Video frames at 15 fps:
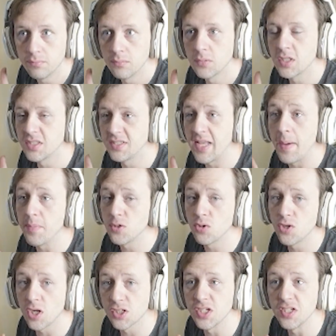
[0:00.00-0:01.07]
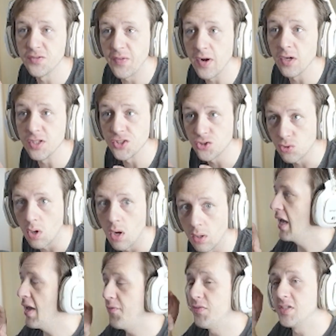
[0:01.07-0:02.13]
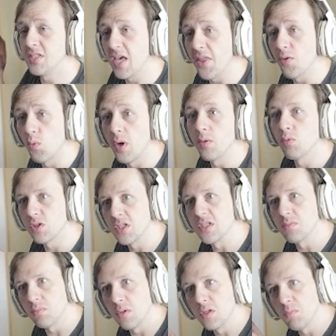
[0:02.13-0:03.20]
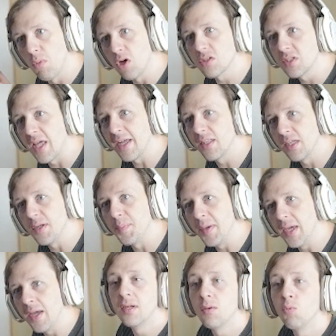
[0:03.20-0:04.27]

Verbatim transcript: Because damage reduction is very strong. If it's the other one, which is most likely to be,